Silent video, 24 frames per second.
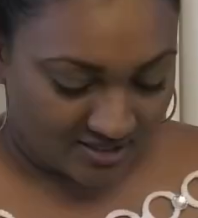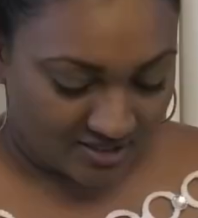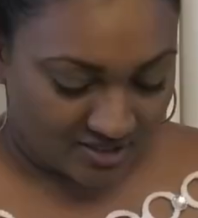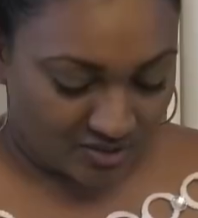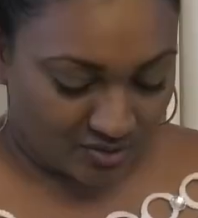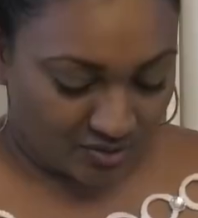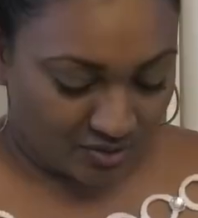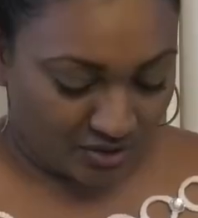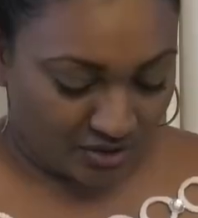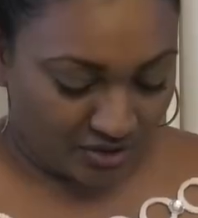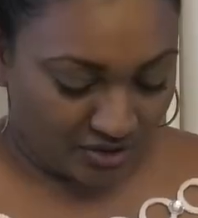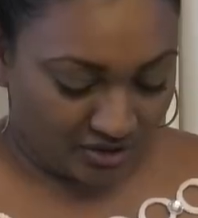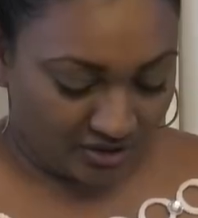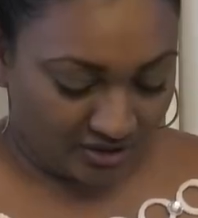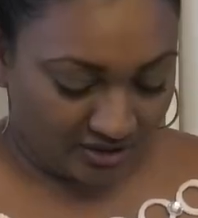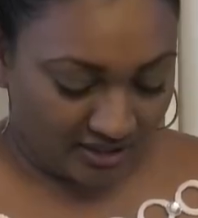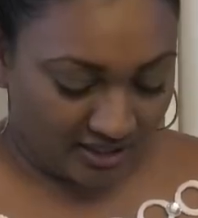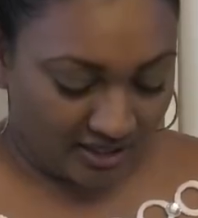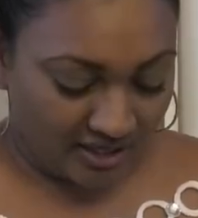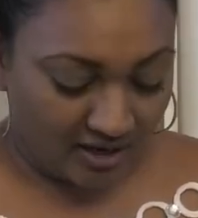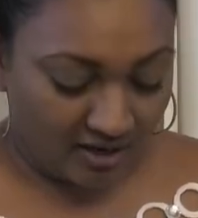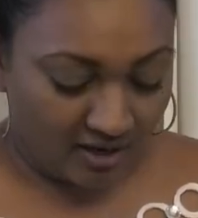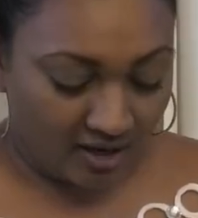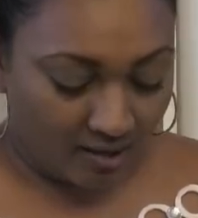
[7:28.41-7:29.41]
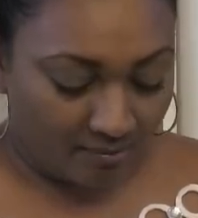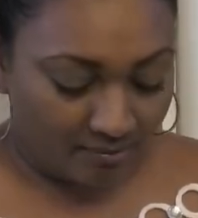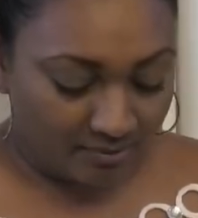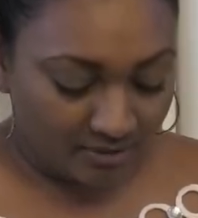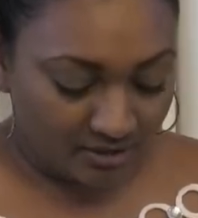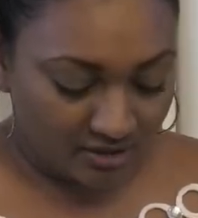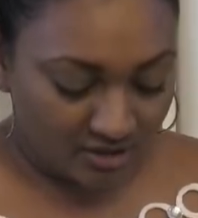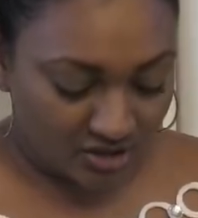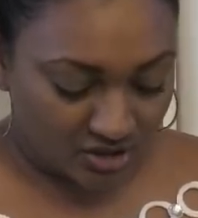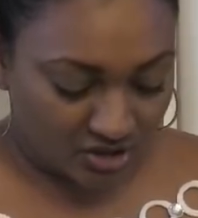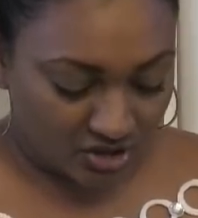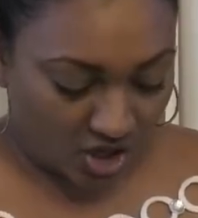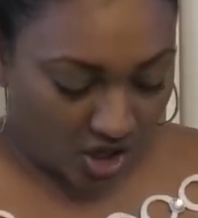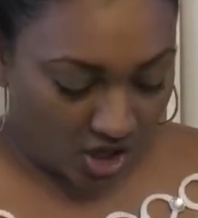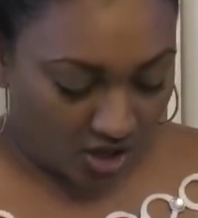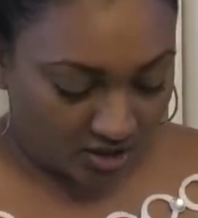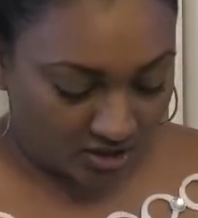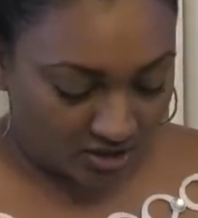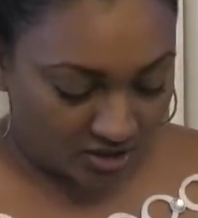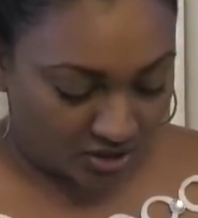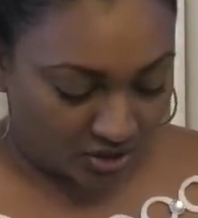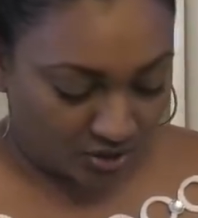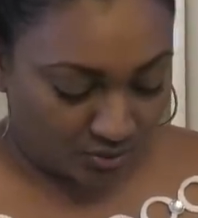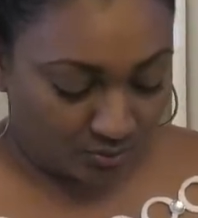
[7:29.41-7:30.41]
So you'll need a couple
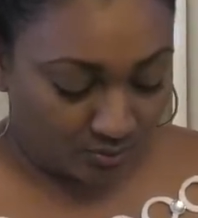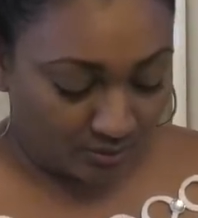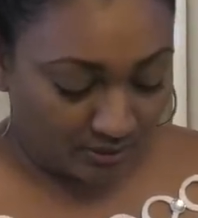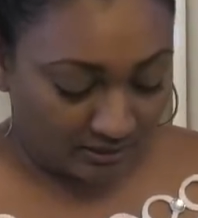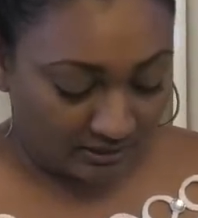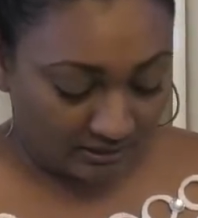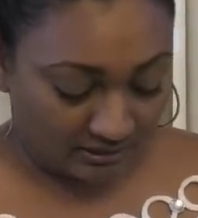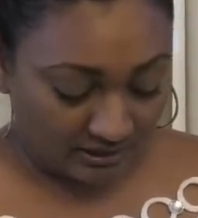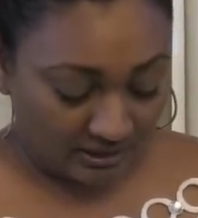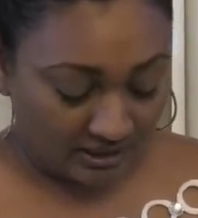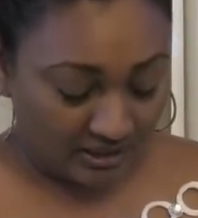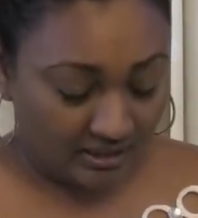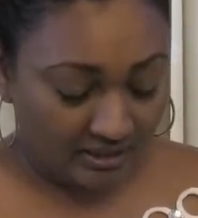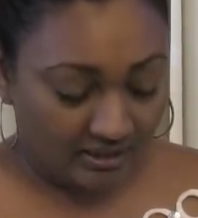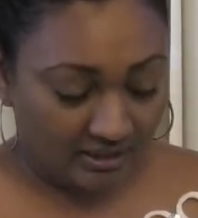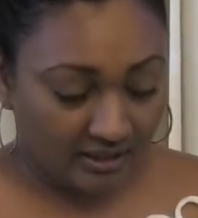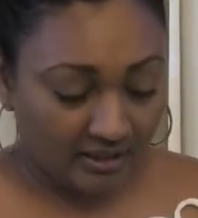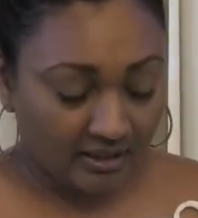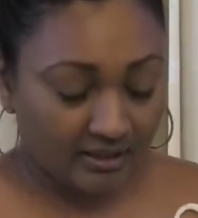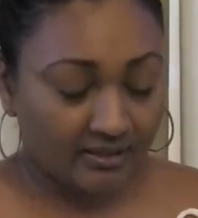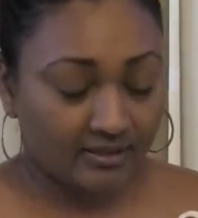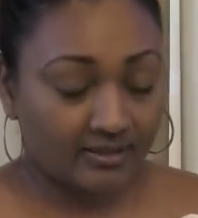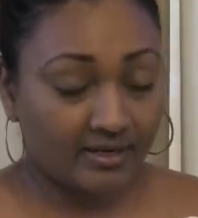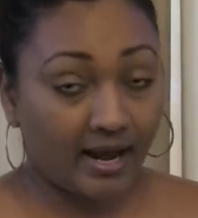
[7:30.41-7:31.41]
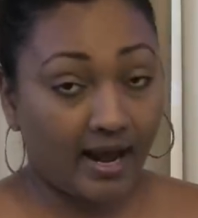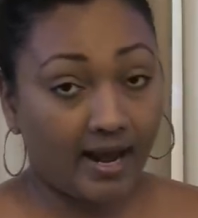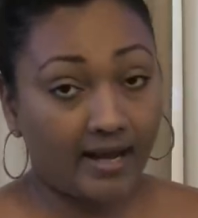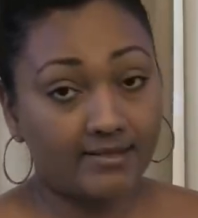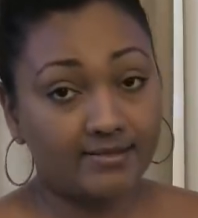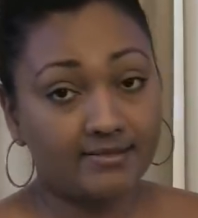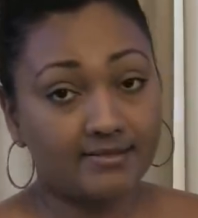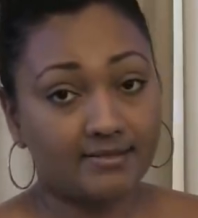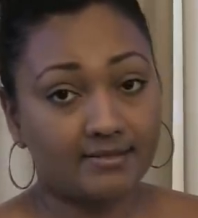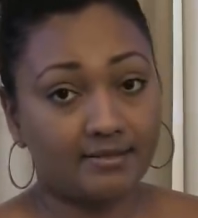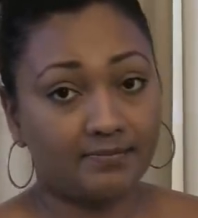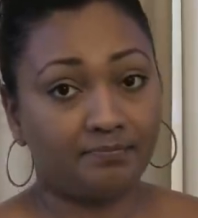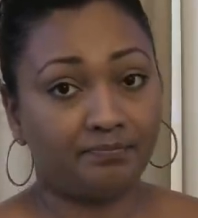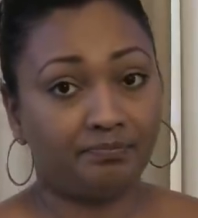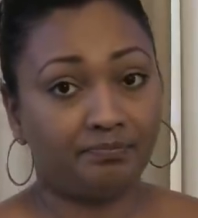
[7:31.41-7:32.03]
socks. You will need that